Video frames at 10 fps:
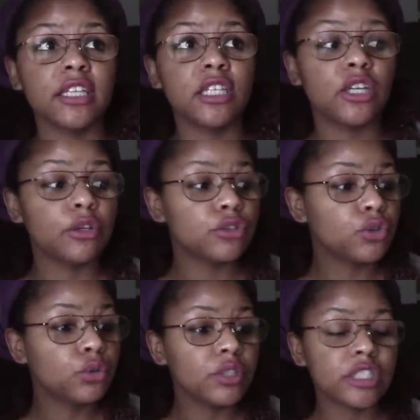The little
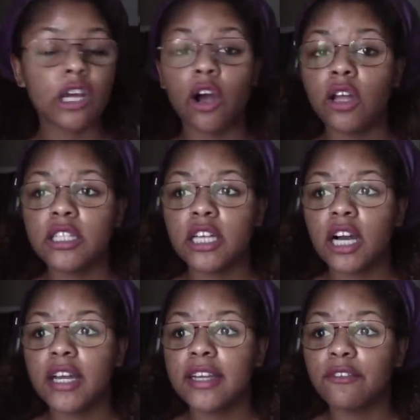dude is calling her
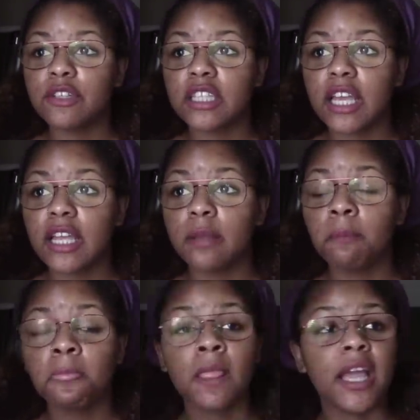and everything,
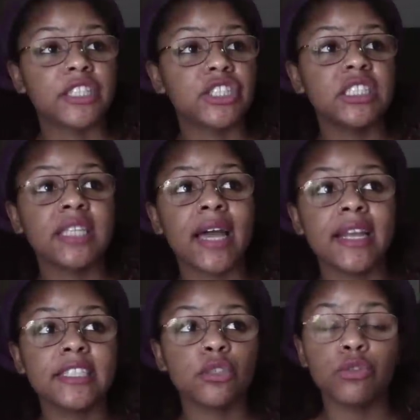and she's not
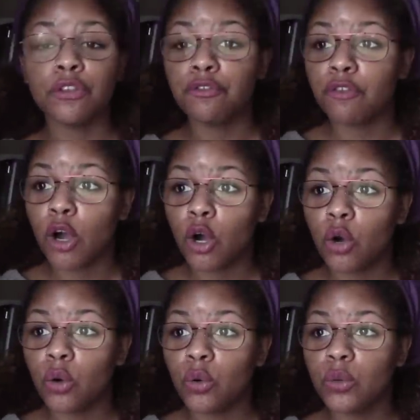answering the
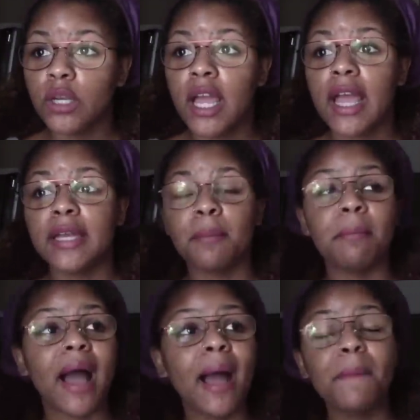phone. And the
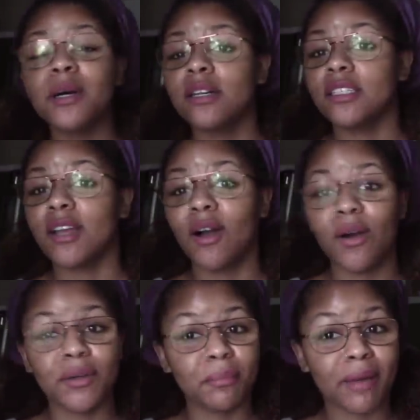mama,
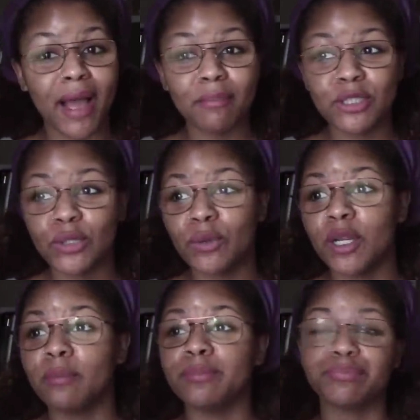y'all, the mama showed
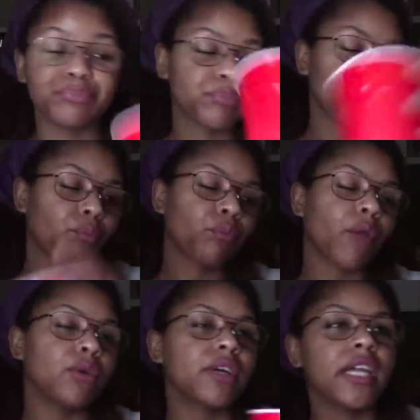up.
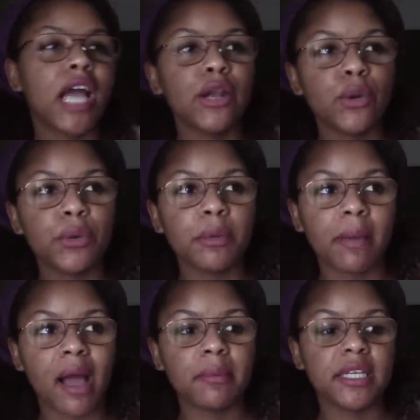Okay, y'all know who the
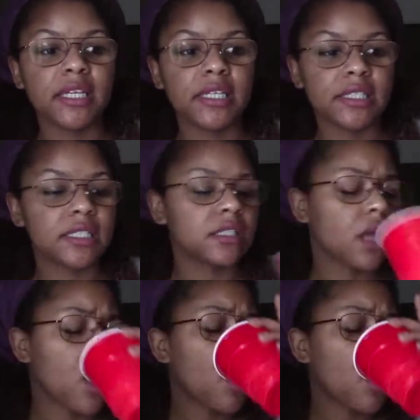mama is.